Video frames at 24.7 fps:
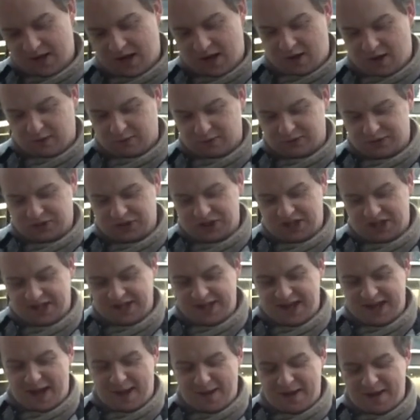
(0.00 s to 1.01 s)
Oh
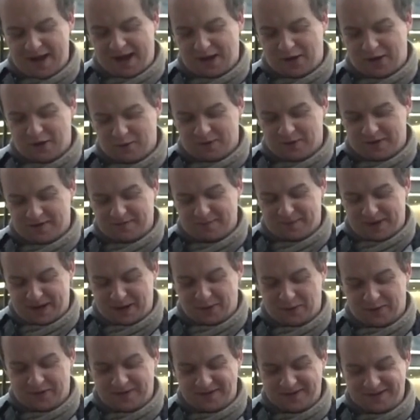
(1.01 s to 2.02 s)
gee, I got one of my
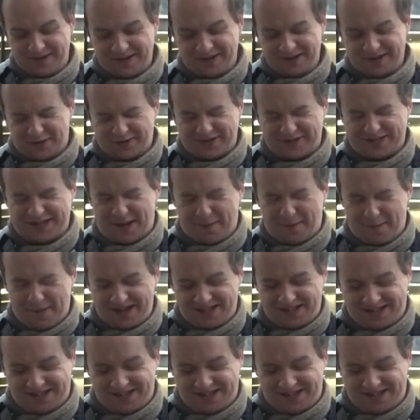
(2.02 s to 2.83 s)
own. God damn it.